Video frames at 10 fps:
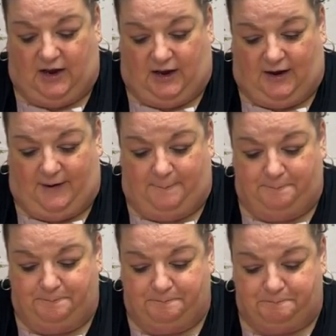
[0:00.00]

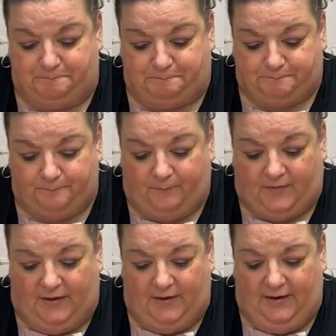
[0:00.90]
Um,
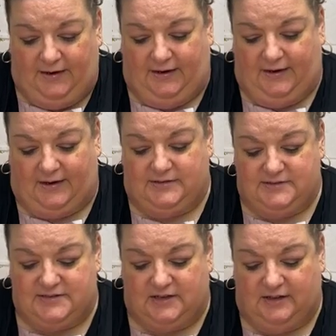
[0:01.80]

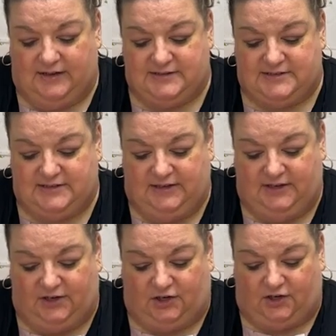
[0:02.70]
and let's
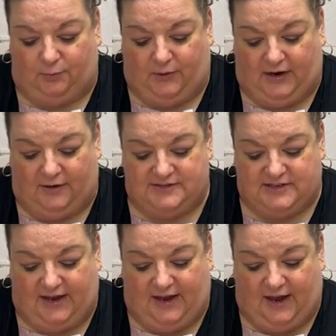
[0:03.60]
see here what
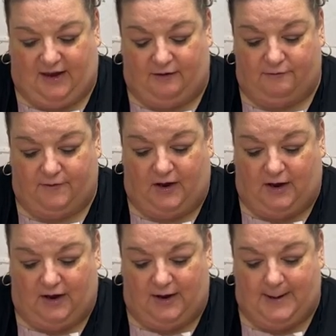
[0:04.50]
else I have.
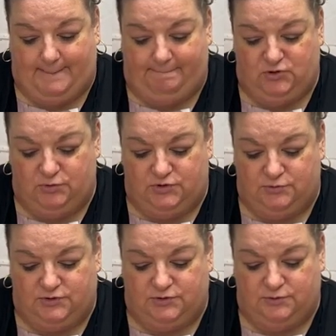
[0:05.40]
Um, doot,
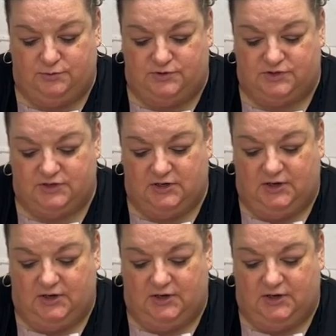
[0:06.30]
doot, doot.